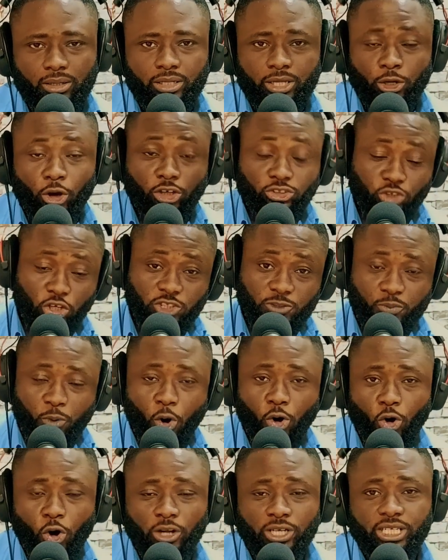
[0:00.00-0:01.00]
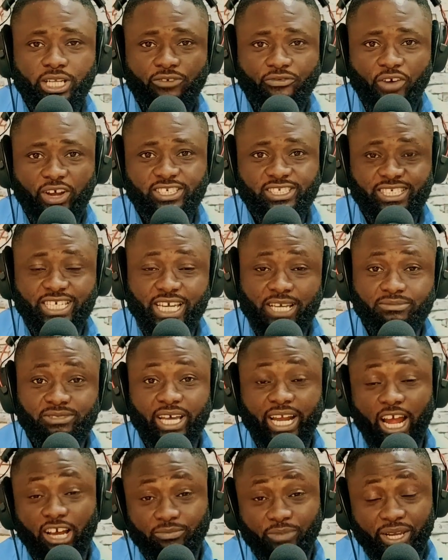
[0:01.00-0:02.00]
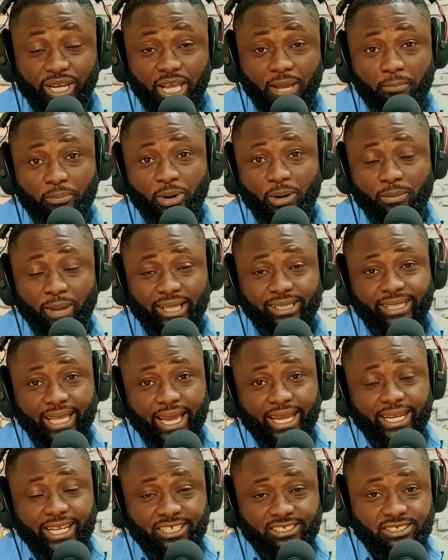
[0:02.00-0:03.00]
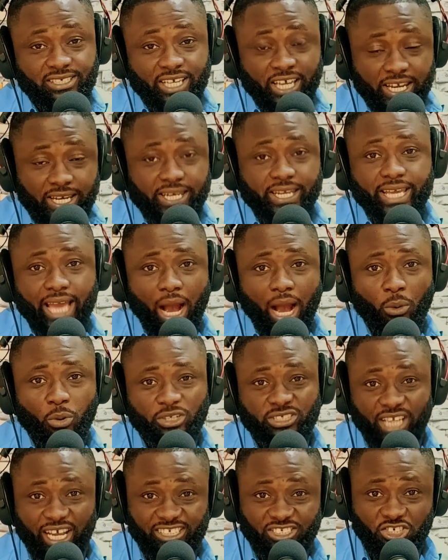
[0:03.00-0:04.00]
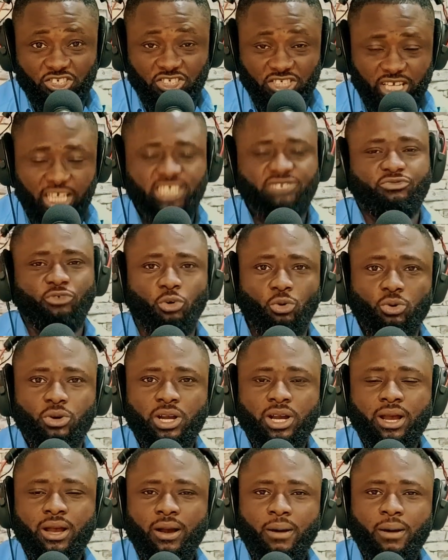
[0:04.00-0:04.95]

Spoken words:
He also spoke on different schemes that have been implemented in India, which are successful,